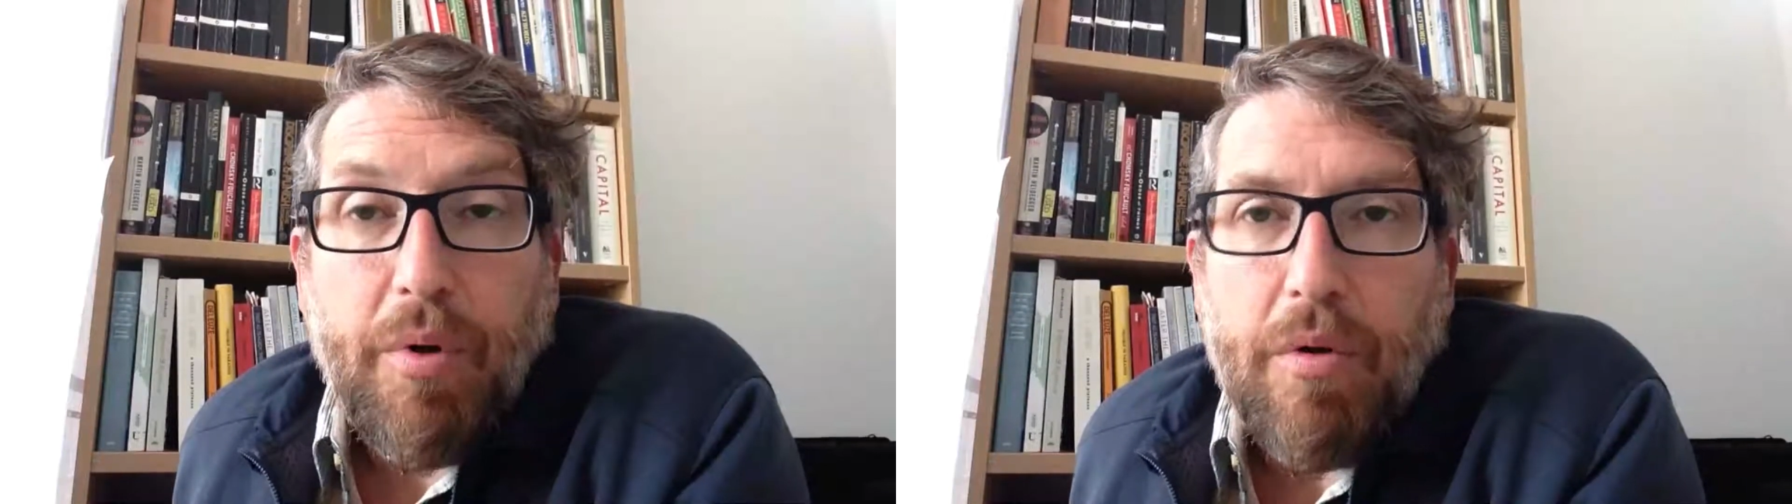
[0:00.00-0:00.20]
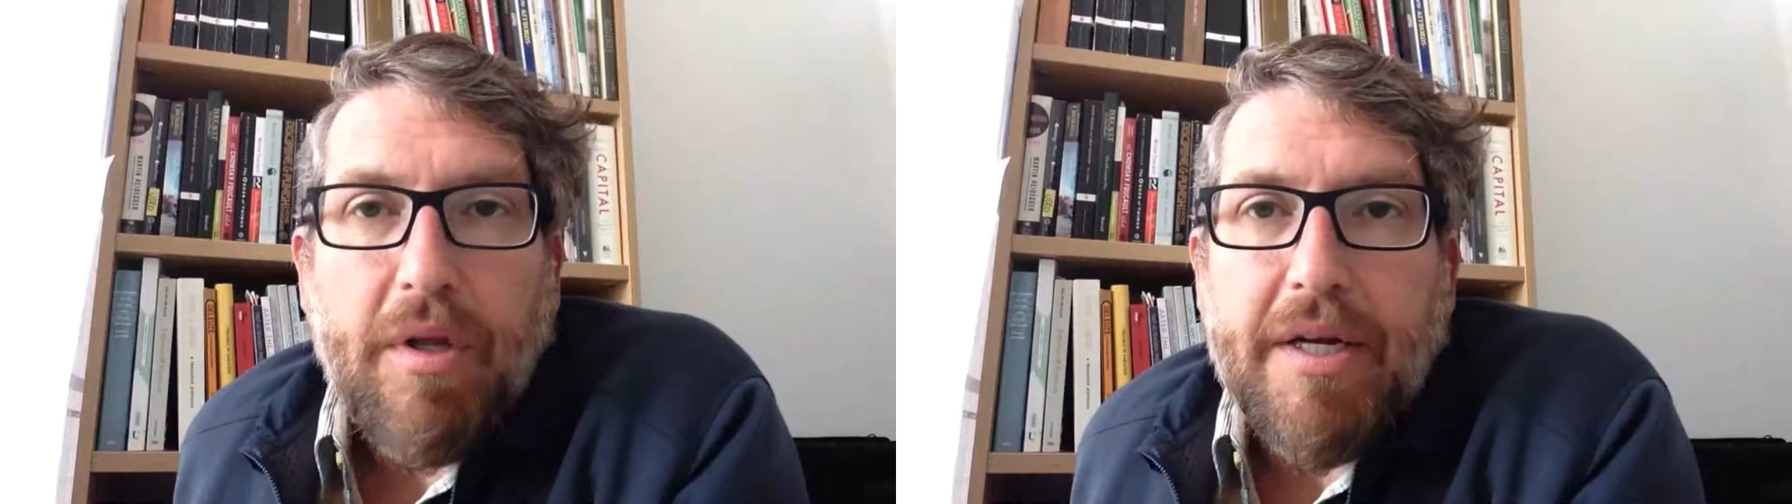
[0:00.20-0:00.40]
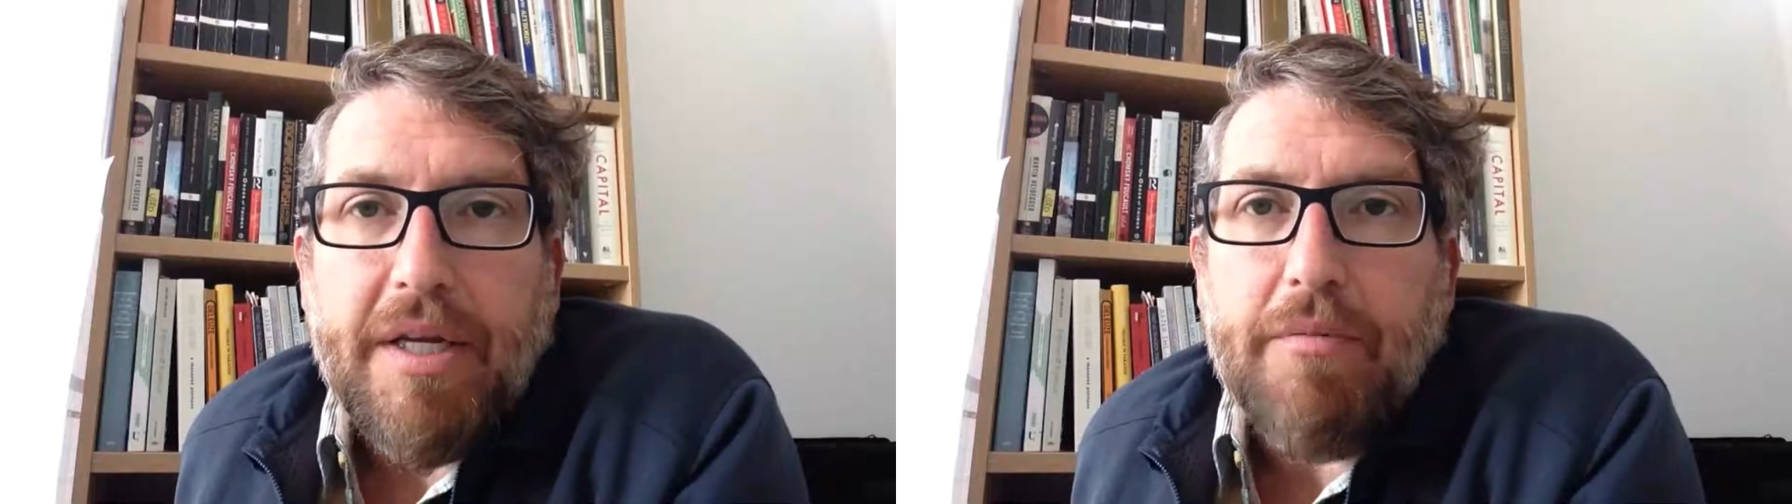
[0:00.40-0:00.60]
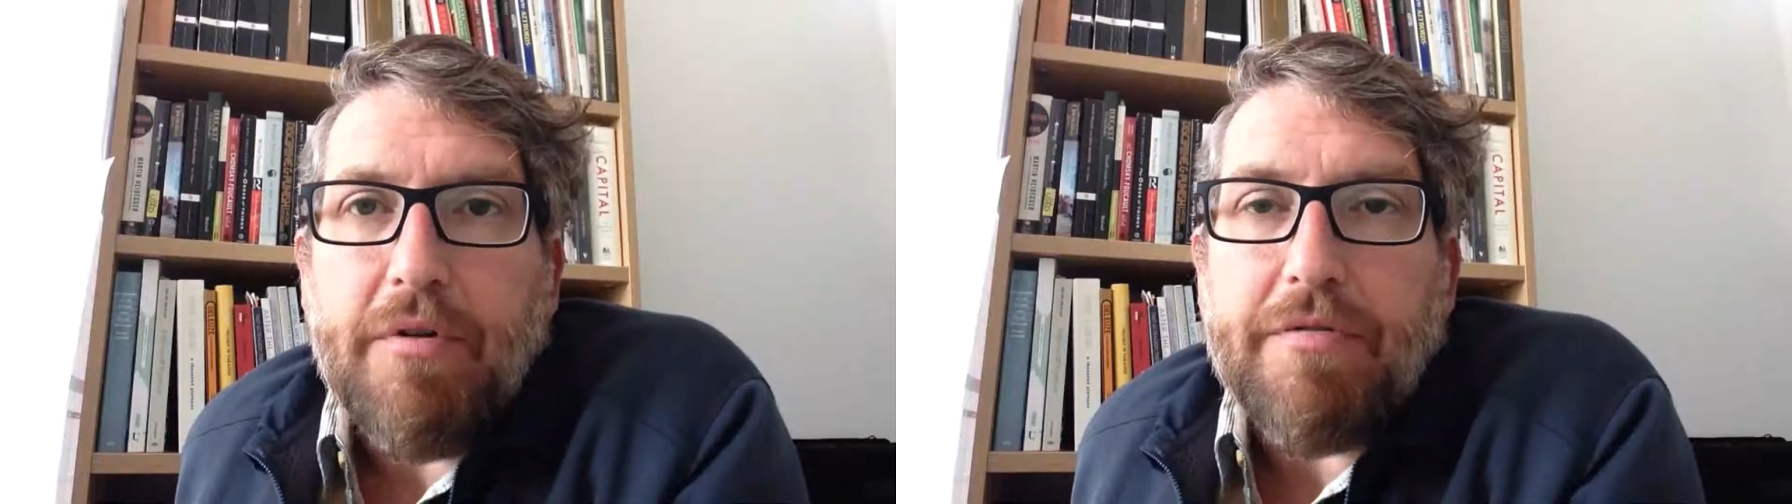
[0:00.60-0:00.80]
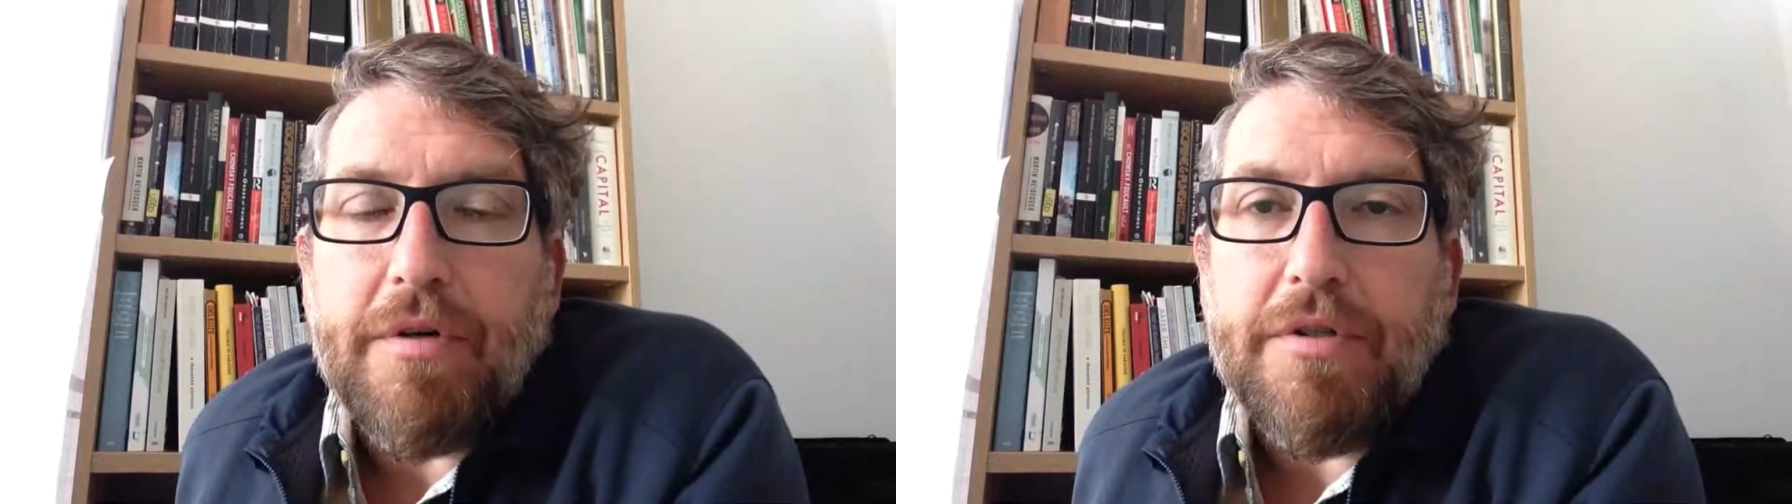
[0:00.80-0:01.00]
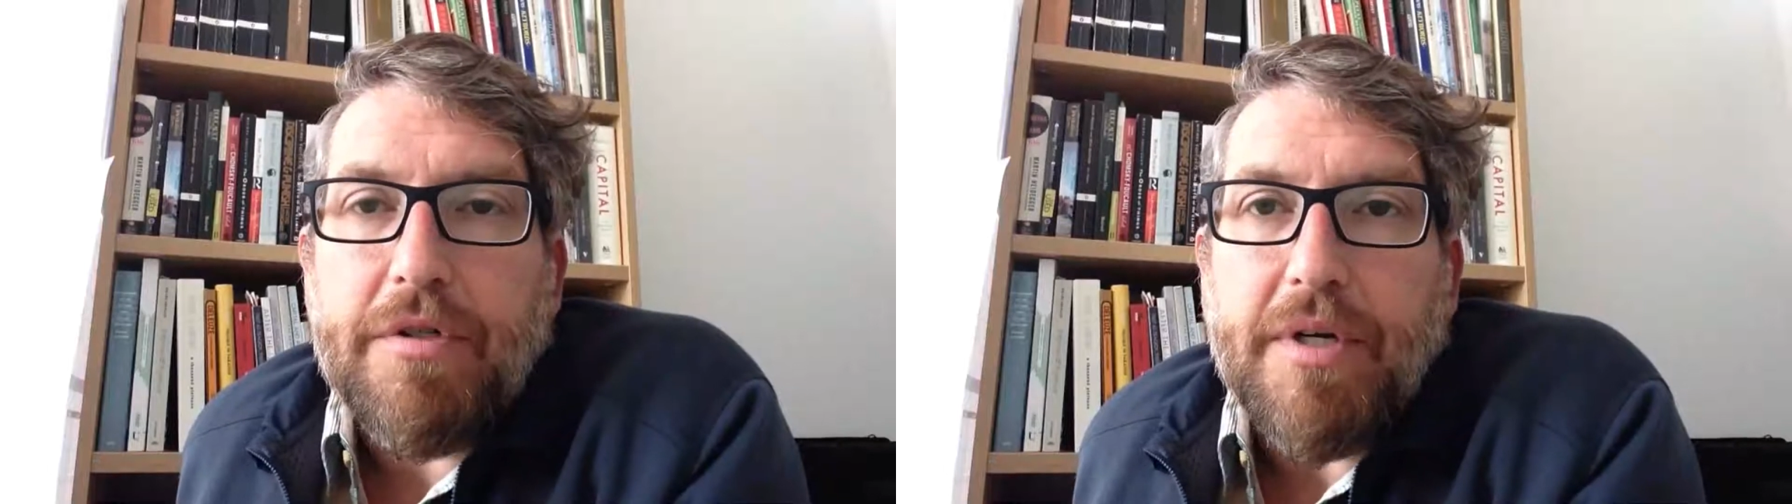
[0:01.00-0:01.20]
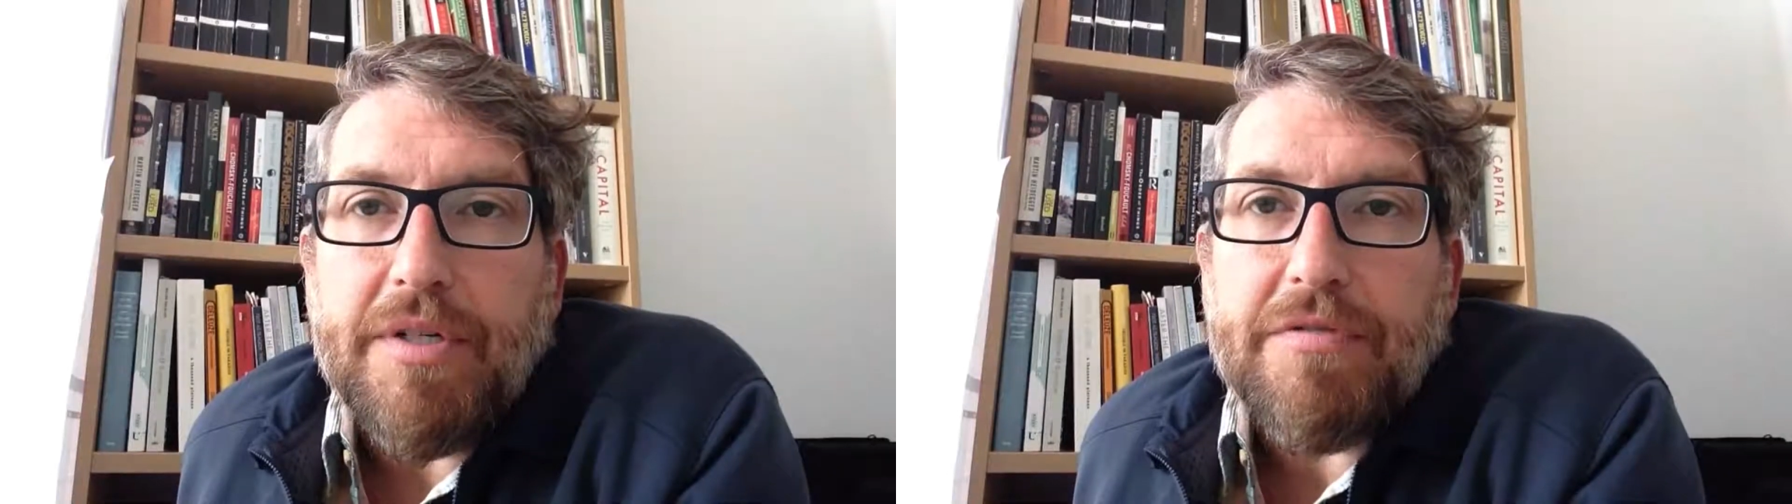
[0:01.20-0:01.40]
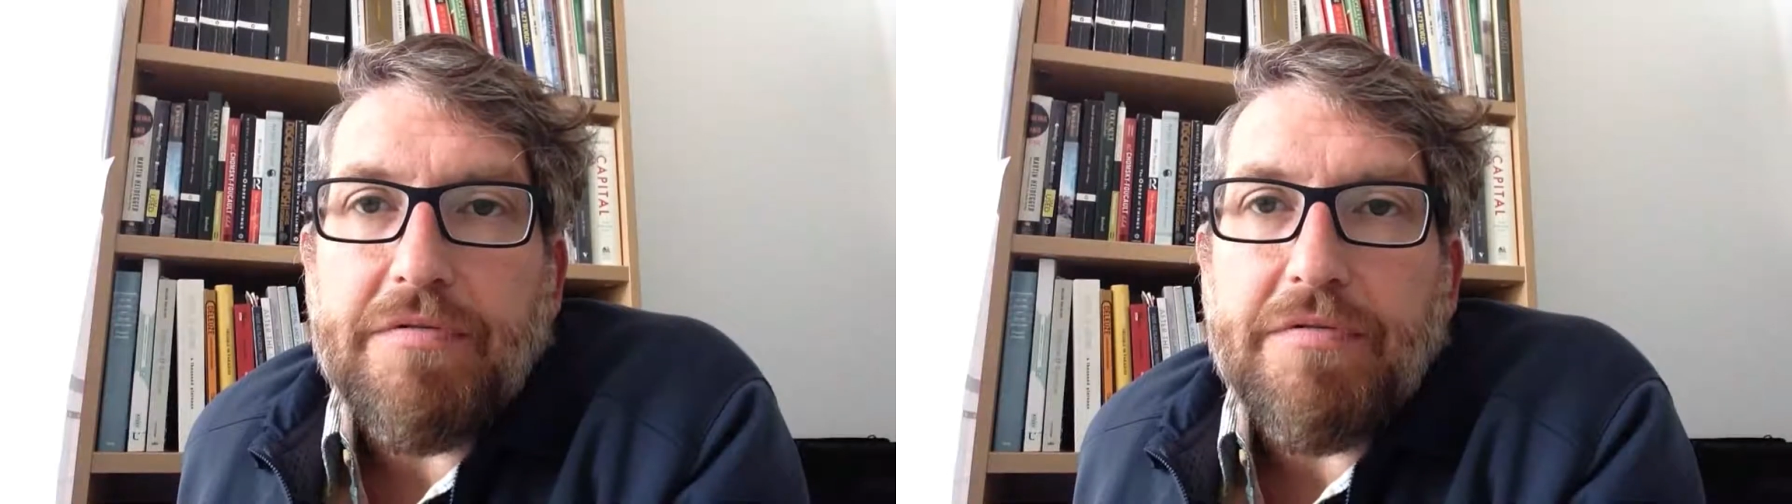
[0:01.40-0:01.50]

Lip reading: Polanyi referred to as